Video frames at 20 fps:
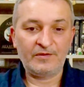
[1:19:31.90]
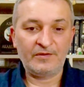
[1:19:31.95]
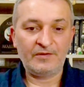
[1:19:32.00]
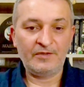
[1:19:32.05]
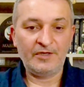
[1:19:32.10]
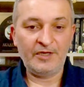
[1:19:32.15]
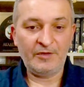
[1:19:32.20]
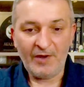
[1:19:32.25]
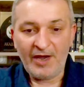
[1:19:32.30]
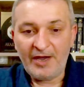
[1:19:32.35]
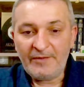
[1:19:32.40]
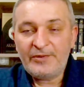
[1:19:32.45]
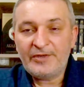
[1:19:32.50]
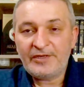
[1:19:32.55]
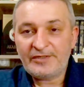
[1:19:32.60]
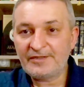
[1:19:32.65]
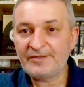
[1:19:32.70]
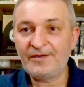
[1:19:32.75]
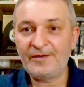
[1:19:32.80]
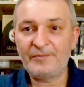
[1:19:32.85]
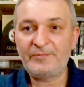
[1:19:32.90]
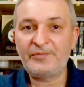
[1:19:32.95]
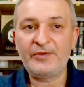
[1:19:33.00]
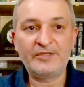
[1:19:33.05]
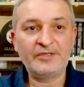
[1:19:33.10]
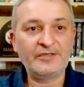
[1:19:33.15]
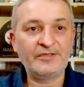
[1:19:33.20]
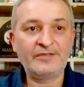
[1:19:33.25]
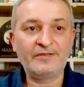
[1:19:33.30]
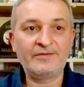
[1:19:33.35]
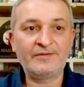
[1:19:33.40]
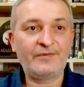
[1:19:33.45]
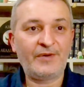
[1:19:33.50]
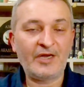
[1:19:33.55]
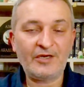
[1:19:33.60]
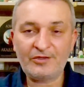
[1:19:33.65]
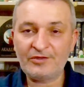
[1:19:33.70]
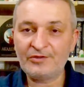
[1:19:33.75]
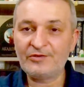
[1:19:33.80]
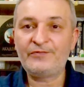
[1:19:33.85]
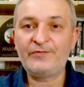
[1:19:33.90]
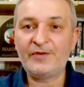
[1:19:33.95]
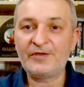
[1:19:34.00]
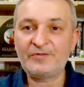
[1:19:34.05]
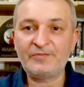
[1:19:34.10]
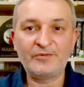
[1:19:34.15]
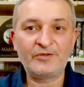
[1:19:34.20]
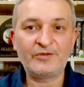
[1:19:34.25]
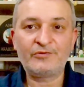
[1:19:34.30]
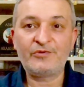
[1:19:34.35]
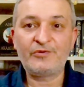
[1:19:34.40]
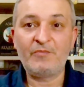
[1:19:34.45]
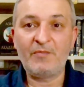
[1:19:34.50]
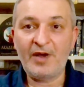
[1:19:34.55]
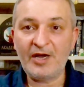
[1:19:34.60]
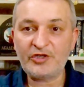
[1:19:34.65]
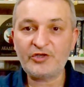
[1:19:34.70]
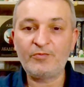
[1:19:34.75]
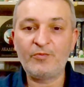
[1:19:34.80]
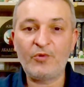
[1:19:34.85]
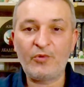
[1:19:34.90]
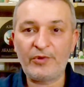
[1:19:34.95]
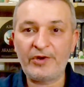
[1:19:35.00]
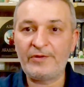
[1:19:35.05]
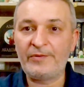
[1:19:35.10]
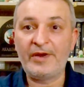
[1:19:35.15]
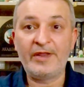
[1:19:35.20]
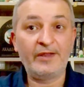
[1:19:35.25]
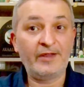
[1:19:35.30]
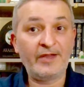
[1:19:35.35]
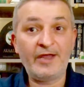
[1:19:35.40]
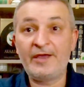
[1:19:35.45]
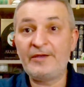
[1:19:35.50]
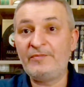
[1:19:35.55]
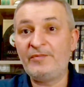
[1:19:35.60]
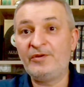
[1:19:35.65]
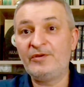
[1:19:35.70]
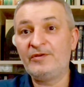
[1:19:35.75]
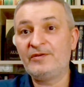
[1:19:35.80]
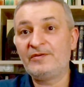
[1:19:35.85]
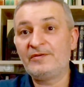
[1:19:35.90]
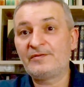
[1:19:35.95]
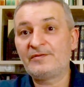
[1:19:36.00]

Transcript: in my personal opinion, Russian Defense Ministry much more reliable